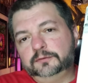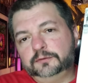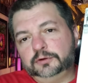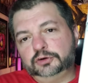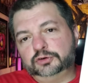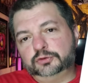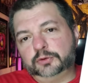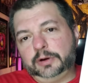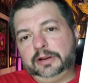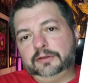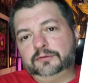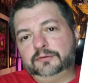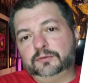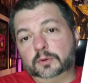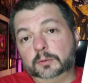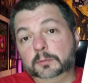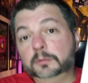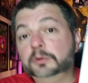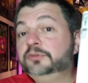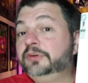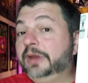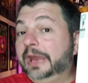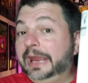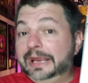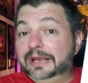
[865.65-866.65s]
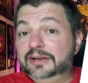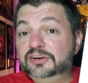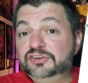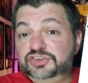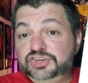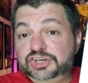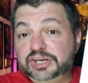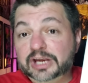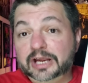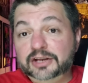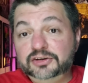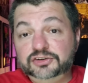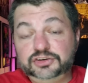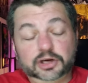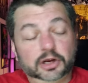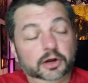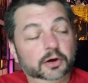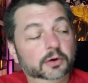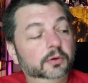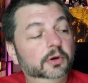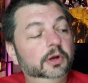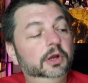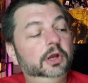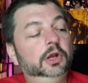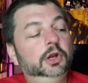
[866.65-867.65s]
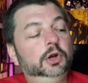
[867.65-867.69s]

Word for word: for Transformers and G I Joe,